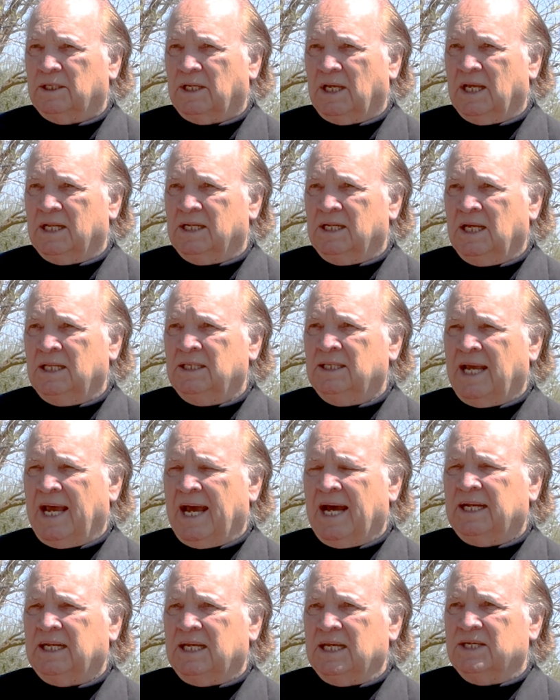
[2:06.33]
And in
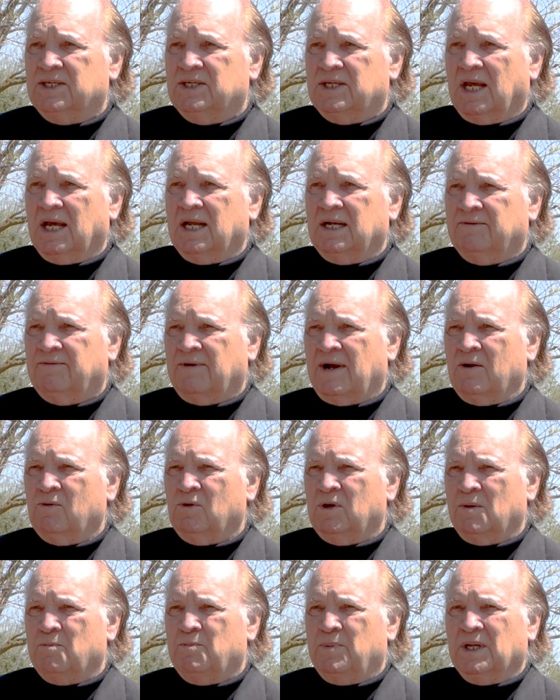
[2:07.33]
that, he said, if I
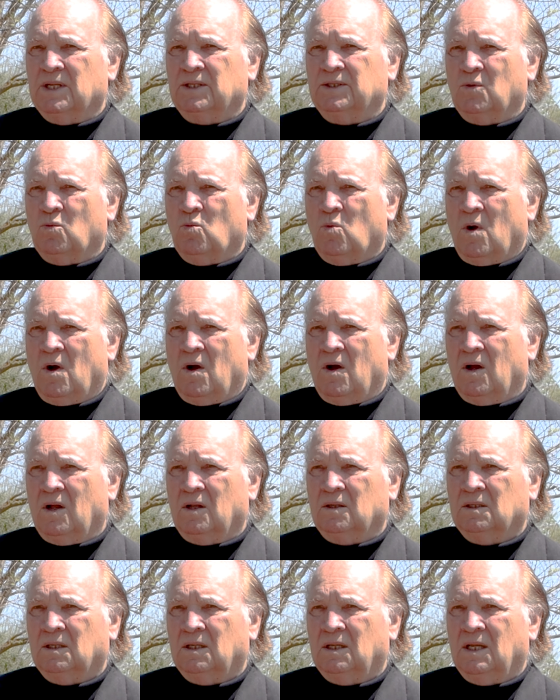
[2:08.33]
were to build a
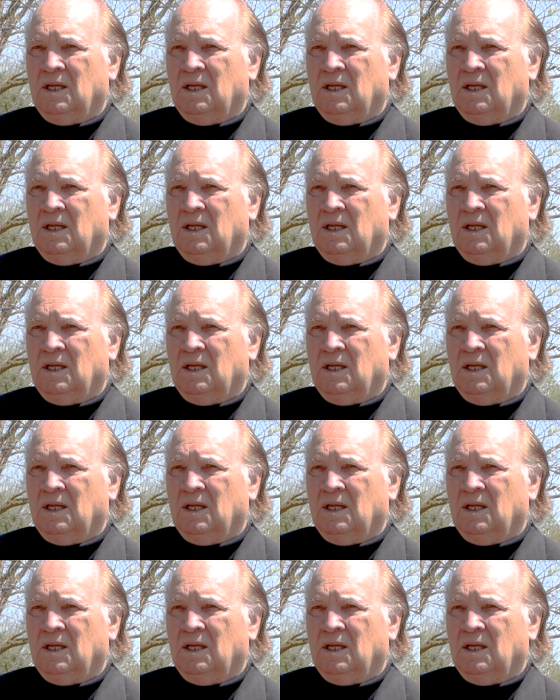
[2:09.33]
wall,